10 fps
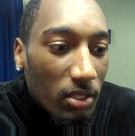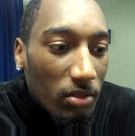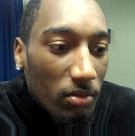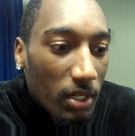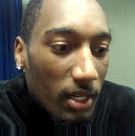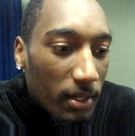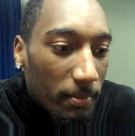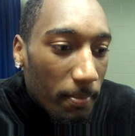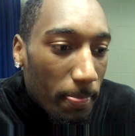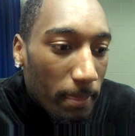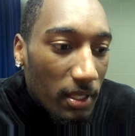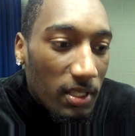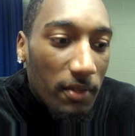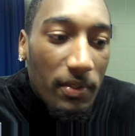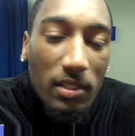know, the
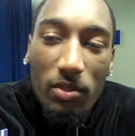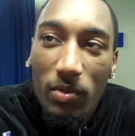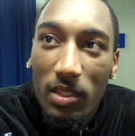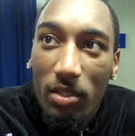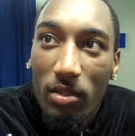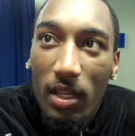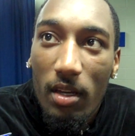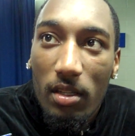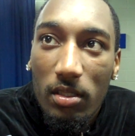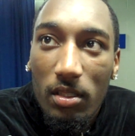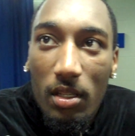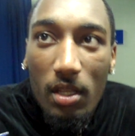defense is what's going to carry us.